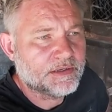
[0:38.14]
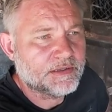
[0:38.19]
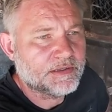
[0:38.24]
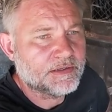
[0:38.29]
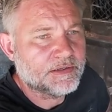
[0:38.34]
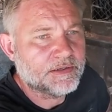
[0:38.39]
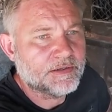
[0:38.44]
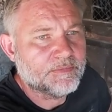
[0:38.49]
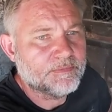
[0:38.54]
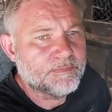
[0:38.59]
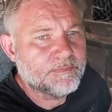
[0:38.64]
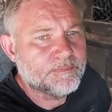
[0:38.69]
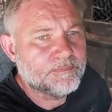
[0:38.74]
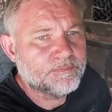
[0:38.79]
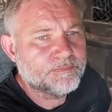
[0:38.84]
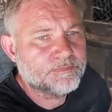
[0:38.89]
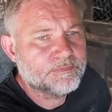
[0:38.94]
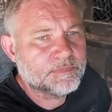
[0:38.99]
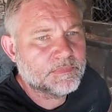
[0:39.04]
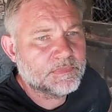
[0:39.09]

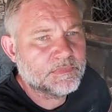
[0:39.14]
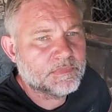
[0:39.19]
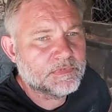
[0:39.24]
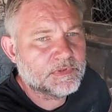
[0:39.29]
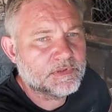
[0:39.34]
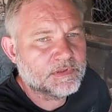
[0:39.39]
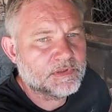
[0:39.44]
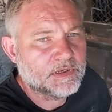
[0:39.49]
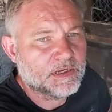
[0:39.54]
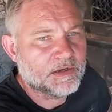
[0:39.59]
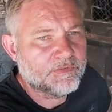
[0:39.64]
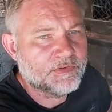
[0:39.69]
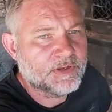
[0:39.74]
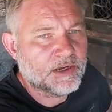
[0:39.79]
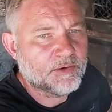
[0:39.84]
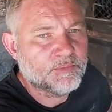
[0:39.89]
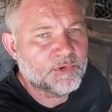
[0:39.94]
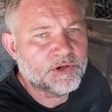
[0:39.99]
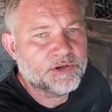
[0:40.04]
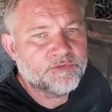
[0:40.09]
I've
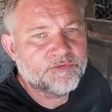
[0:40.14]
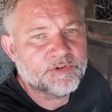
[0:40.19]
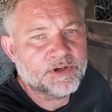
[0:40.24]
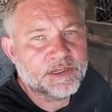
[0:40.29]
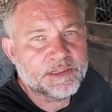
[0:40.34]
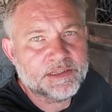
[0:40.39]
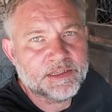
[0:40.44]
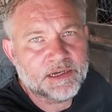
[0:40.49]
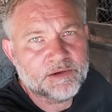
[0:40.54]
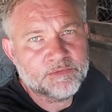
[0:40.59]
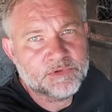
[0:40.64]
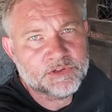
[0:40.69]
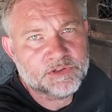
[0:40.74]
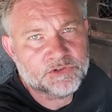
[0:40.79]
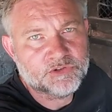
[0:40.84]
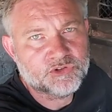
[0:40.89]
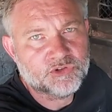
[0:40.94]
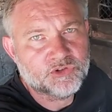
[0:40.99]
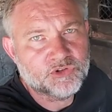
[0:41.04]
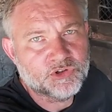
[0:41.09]
now modified that, which
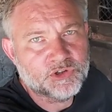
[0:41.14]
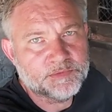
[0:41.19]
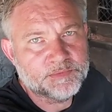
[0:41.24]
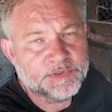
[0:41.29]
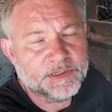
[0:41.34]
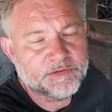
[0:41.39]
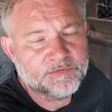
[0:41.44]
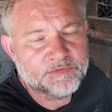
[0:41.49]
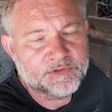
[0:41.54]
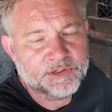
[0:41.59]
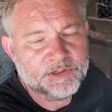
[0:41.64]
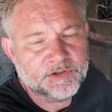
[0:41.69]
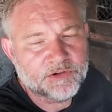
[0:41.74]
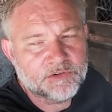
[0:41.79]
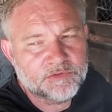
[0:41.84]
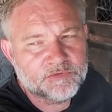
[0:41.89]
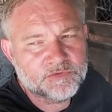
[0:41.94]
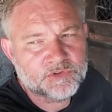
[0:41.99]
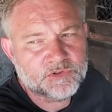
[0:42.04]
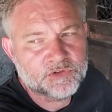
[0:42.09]
I'll show you an update
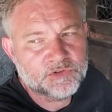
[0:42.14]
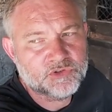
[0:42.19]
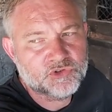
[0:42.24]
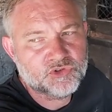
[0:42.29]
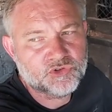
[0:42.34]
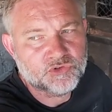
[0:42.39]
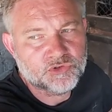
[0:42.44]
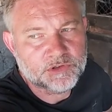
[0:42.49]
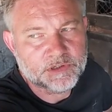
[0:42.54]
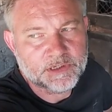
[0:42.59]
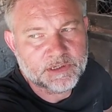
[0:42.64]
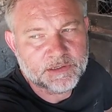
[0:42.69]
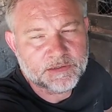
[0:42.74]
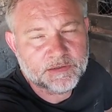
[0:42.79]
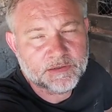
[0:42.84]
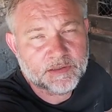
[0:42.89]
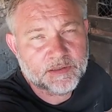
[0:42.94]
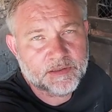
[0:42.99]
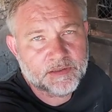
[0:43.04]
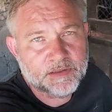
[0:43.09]
video of
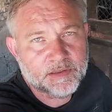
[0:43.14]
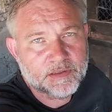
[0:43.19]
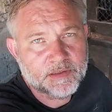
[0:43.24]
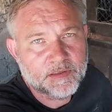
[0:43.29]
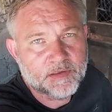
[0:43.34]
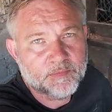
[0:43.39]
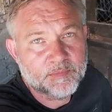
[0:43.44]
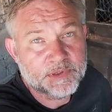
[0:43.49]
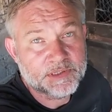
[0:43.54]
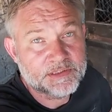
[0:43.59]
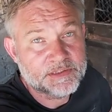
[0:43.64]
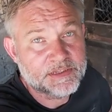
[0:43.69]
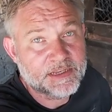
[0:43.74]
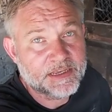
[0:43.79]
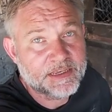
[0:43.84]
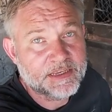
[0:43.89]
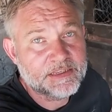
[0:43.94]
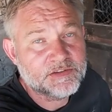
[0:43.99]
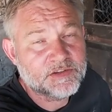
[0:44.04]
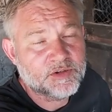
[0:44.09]
shortly. But
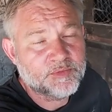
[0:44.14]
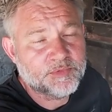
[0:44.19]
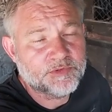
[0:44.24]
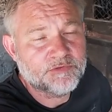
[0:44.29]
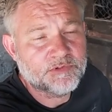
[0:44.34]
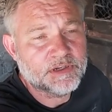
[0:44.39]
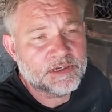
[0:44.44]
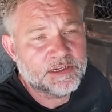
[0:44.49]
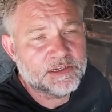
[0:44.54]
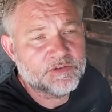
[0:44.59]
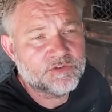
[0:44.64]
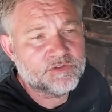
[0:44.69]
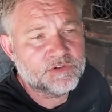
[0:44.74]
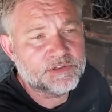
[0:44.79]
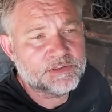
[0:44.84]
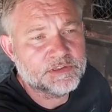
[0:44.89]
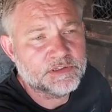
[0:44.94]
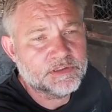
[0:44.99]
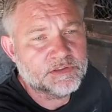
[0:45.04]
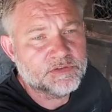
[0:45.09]
today is going to be really
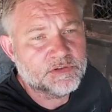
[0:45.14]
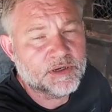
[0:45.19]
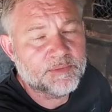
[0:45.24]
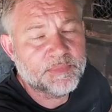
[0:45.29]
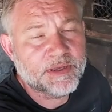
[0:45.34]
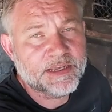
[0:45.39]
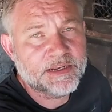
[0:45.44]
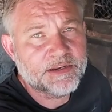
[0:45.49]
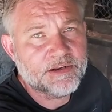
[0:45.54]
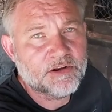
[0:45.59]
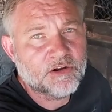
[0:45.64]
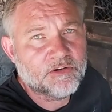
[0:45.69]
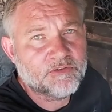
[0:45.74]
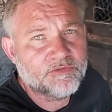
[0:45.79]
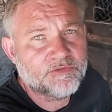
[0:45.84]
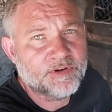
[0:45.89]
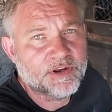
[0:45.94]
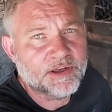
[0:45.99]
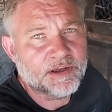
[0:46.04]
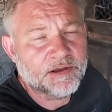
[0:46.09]
interesting. So I'm heading
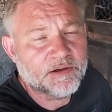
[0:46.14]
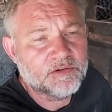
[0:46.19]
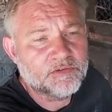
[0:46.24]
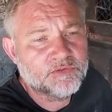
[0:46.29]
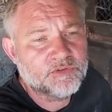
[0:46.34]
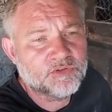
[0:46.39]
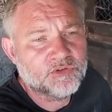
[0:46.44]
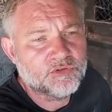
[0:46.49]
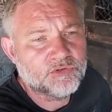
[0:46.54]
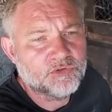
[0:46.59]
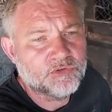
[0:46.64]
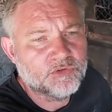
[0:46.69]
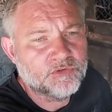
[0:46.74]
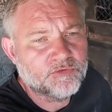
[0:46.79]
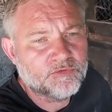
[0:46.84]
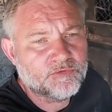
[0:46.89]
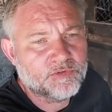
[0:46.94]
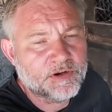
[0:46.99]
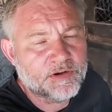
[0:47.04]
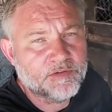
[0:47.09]
off now to
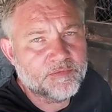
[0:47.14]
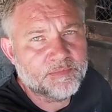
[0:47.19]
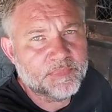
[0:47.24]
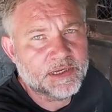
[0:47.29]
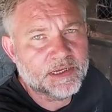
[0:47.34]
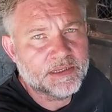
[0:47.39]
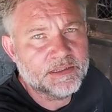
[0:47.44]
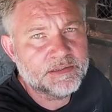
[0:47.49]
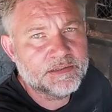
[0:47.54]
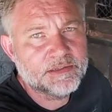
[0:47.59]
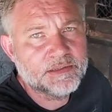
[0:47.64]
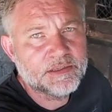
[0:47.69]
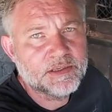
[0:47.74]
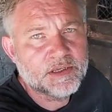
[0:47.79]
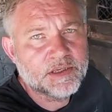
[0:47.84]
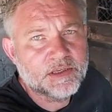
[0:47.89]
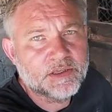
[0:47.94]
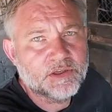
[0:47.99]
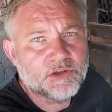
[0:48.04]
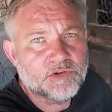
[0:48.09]
a friend of mine
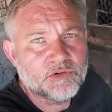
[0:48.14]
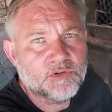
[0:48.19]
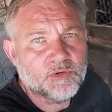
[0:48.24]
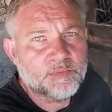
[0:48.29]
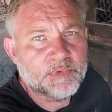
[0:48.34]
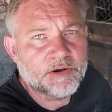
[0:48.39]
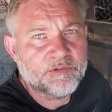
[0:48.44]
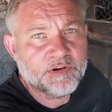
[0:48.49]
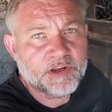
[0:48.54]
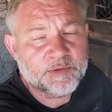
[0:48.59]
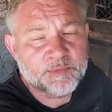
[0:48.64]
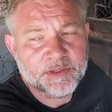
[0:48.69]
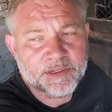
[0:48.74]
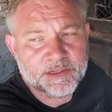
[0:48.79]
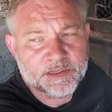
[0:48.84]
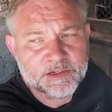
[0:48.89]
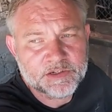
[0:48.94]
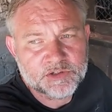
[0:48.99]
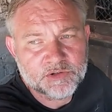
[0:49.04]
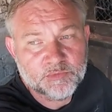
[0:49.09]
who, on my
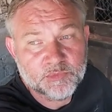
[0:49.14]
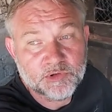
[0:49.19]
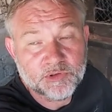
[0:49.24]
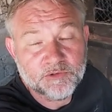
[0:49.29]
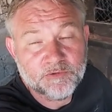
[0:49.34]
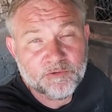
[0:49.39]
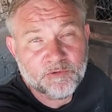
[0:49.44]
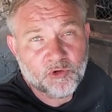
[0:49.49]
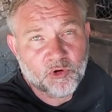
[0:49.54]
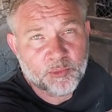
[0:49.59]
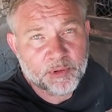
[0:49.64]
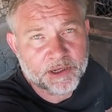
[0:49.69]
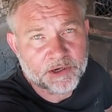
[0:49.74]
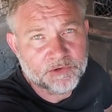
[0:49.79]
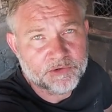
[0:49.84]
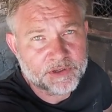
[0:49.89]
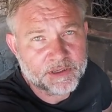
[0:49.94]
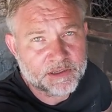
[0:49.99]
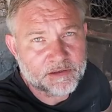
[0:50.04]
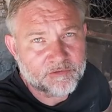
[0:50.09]
recommendation, bought the
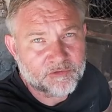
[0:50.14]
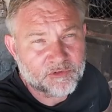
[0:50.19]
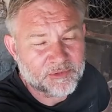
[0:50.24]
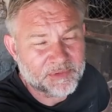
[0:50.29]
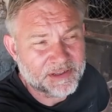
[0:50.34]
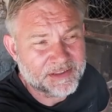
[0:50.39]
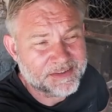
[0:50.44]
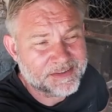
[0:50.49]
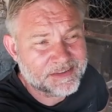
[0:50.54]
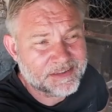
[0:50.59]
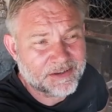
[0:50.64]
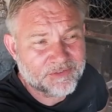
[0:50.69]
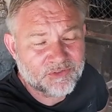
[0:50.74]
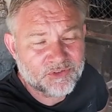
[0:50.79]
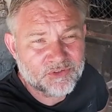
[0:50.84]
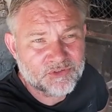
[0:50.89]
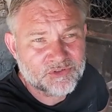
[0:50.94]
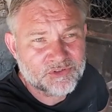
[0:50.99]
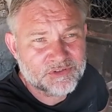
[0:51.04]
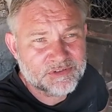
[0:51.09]
4-panel kit for about
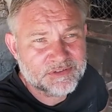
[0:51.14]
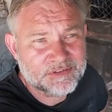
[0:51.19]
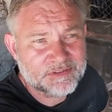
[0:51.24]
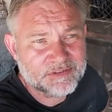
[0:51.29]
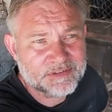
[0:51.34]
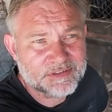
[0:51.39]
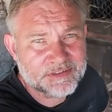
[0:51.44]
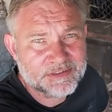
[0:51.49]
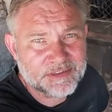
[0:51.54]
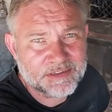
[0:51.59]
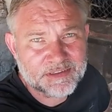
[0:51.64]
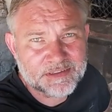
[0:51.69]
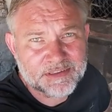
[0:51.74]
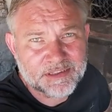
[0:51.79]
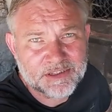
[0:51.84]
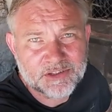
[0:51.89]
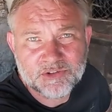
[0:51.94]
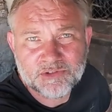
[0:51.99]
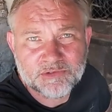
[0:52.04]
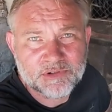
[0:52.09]

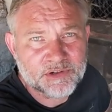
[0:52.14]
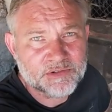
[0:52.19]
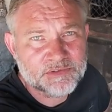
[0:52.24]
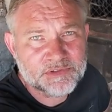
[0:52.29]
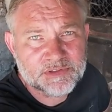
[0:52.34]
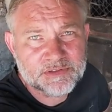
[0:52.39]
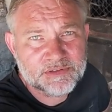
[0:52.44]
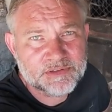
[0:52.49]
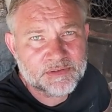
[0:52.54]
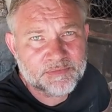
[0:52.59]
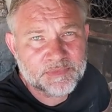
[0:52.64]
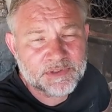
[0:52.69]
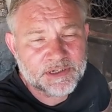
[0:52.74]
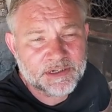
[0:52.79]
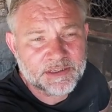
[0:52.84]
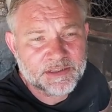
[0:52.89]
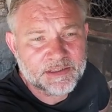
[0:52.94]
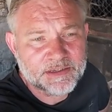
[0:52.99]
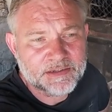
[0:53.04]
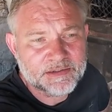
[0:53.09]
760 euros, something
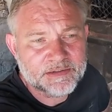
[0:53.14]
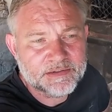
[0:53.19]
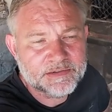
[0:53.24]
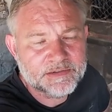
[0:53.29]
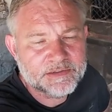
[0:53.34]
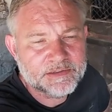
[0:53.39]
like that.